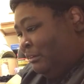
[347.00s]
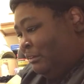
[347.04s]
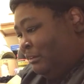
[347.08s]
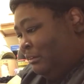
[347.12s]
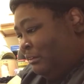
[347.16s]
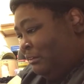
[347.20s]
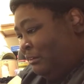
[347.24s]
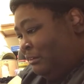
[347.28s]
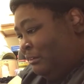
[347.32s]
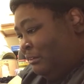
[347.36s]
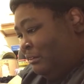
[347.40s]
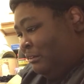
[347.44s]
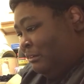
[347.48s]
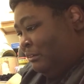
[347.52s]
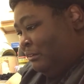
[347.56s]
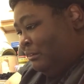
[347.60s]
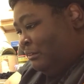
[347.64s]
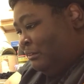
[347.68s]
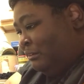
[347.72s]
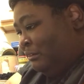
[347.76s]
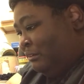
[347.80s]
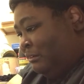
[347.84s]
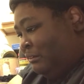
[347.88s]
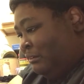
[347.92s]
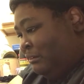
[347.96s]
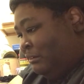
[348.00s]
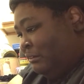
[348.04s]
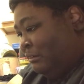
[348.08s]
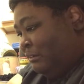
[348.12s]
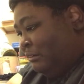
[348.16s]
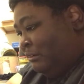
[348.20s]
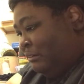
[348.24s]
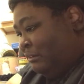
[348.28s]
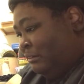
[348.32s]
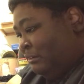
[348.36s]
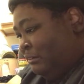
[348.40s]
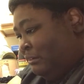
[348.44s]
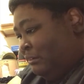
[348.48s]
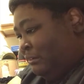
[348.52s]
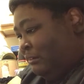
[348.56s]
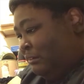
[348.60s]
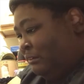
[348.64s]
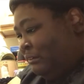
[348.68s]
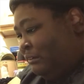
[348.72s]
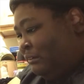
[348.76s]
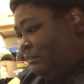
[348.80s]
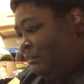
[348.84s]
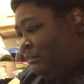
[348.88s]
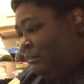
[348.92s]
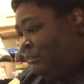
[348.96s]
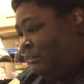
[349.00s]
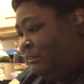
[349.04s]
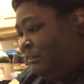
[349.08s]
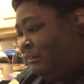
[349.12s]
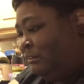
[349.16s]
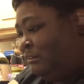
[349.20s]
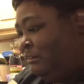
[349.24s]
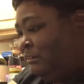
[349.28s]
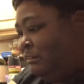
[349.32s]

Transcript: (no one is talking)